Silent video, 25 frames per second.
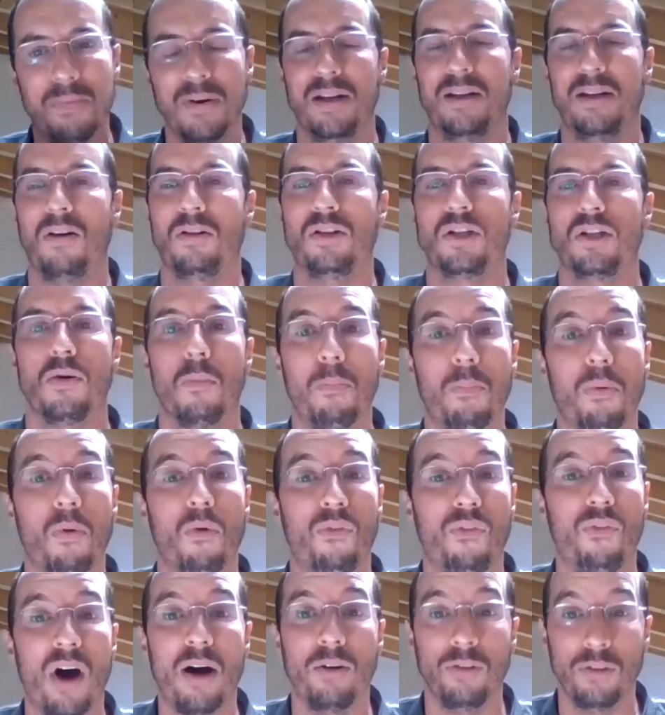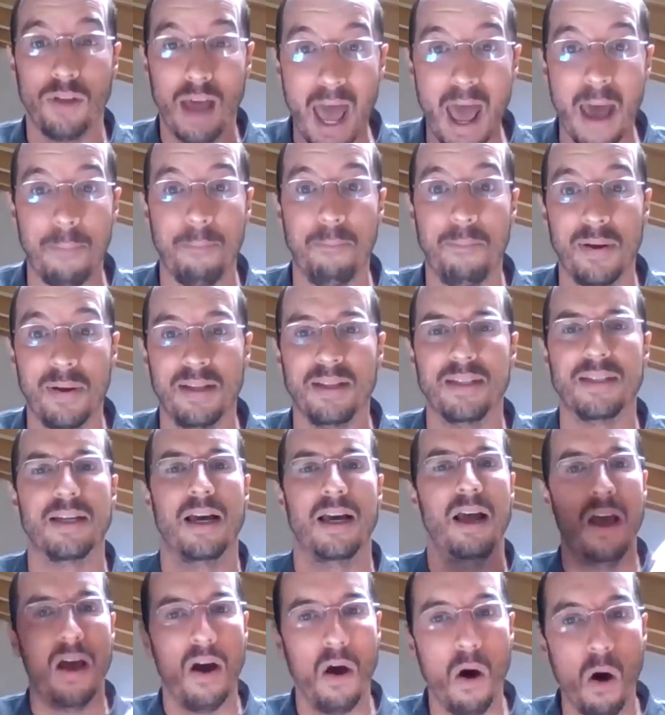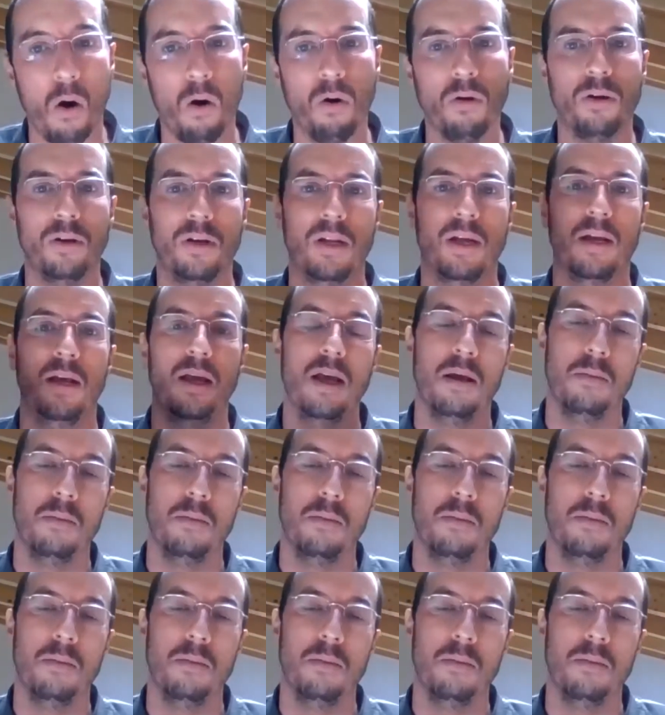not so profound, happened on